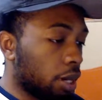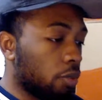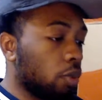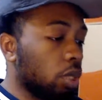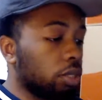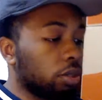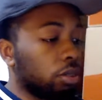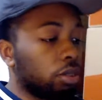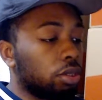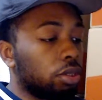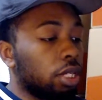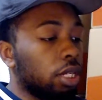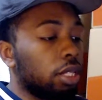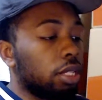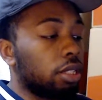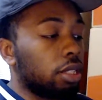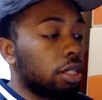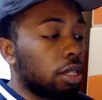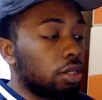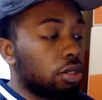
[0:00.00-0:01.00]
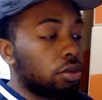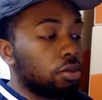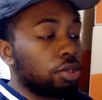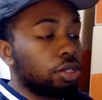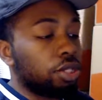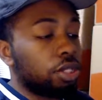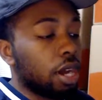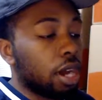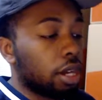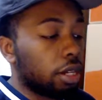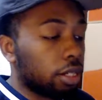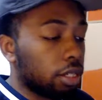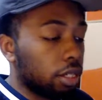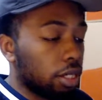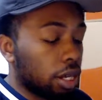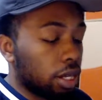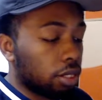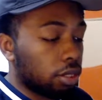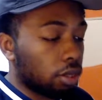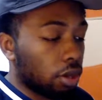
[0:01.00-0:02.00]
it wasn't anything too shocking
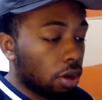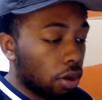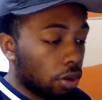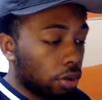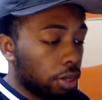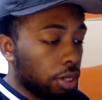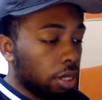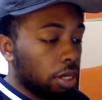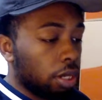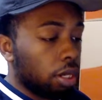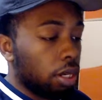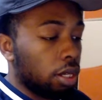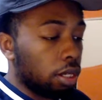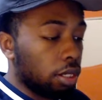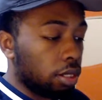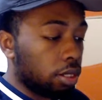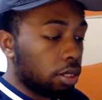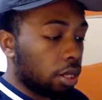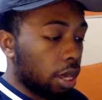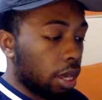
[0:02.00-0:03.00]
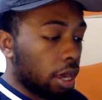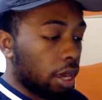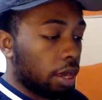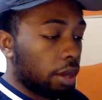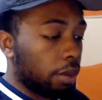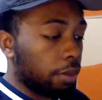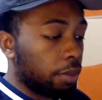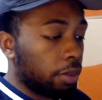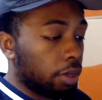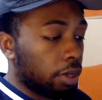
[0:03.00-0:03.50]
that I saw in this game.